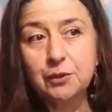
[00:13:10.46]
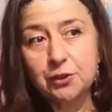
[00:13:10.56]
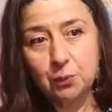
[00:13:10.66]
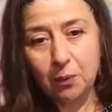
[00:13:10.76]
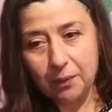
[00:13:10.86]
which
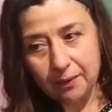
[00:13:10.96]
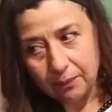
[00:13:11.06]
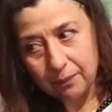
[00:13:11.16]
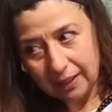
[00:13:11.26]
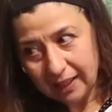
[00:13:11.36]
is what we
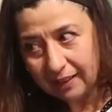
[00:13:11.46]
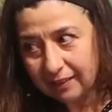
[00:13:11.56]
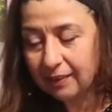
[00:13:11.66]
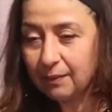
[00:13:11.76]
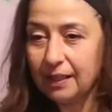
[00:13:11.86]

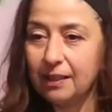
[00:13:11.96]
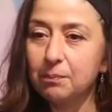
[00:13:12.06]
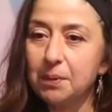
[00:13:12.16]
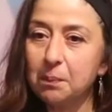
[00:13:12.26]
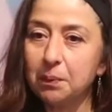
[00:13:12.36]
need. We
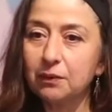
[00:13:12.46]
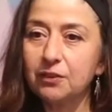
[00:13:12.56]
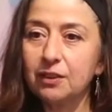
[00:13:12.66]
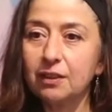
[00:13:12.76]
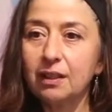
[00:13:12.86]
need people
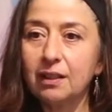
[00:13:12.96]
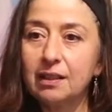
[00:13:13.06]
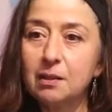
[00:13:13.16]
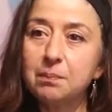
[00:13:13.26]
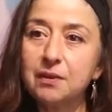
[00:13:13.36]
to
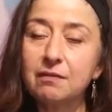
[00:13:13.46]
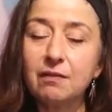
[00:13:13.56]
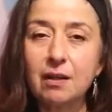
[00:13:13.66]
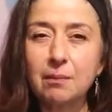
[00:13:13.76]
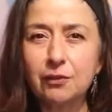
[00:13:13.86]
keep the
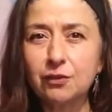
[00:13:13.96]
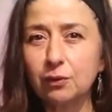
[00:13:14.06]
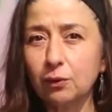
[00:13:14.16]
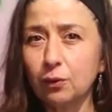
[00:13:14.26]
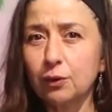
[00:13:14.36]

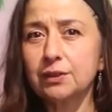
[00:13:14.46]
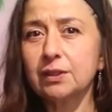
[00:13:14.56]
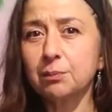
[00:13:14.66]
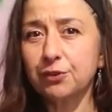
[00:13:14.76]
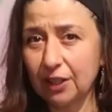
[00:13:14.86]
environmental laws
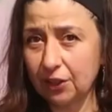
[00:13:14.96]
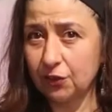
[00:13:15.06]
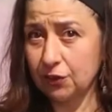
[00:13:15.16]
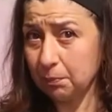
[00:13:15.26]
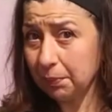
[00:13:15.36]
and
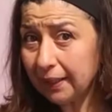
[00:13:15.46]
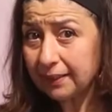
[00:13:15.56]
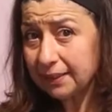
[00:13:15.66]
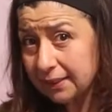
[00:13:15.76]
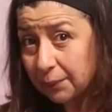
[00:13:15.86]
protections in
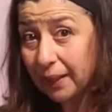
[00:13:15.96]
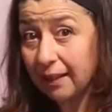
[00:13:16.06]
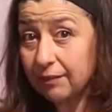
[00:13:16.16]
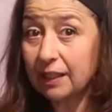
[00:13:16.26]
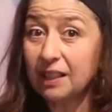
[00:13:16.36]
place, so we
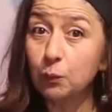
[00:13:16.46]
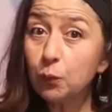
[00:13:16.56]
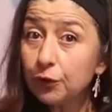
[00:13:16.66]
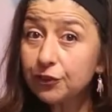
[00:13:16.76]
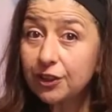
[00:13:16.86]
have clean
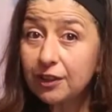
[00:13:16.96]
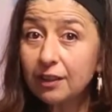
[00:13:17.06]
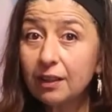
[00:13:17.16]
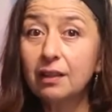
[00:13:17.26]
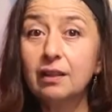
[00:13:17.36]

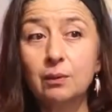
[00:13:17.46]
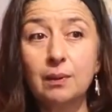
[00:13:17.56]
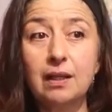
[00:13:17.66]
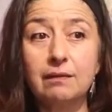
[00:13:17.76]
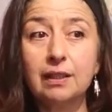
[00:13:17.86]
water,
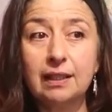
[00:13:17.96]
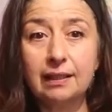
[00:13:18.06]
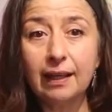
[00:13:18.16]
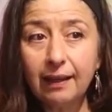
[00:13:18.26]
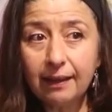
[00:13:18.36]
we have
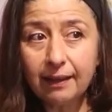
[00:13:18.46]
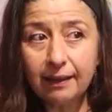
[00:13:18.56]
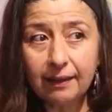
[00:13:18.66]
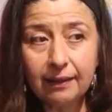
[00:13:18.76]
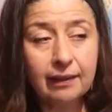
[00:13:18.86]
clean
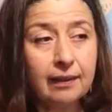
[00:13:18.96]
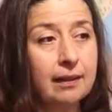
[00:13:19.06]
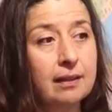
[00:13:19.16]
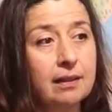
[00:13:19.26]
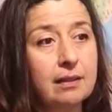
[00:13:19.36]
air,
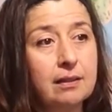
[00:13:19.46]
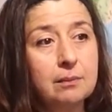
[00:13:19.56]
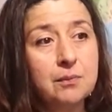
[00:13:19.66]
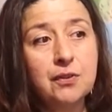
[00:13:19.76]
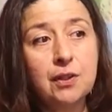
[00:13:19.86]

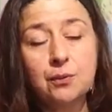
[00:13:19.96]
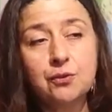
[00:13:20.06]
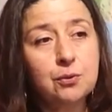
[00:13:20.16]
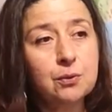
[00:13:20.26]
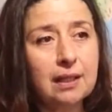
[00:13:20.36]

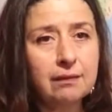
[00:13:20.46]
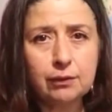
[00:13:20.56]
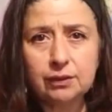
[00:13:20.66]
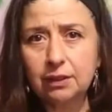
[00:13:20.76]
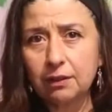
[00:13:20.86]
CO2
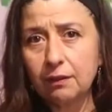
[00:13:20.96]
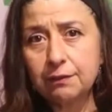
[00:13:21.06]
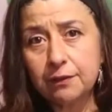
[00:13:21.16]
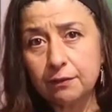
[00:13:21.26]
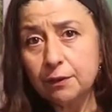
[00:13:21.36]
levels are
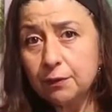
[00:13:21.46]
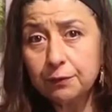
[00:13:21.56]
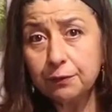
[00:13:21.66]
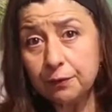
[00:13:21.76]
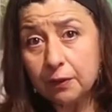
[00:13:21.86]
off the roof.
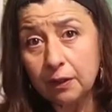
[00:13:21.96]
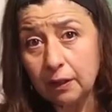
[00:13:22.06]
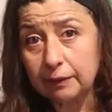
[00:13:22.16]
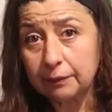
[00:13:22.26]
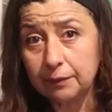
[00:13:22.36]

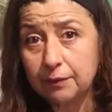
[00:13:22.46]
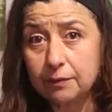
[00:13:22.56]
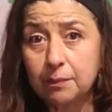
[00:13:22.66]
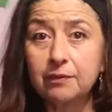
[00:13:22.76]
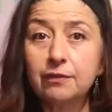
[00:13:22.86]
I don't know if
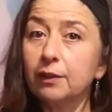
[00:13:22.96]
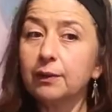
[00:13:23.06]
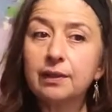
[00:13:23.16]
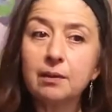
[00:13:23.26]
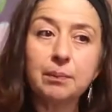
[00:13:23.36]
you've been
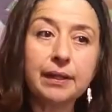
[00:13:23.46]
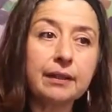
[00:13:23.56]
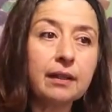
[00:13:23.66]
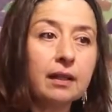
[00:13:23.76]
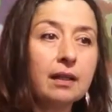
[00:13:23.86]
following them,
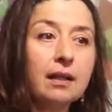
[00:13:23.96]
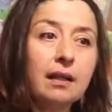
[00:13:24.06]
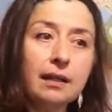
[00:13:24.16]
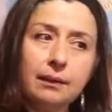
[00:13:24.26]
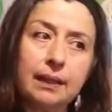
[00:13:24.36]
but
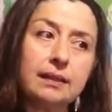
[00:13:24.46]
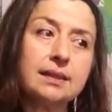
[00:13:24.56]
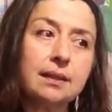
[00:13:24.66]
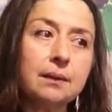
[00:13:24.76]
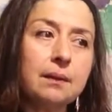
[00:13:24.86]
anyway,
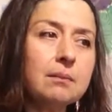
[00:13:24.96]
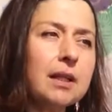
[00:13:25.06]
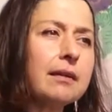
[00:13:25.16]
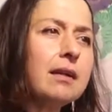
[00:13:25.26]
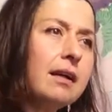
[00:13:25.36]
so I'm like,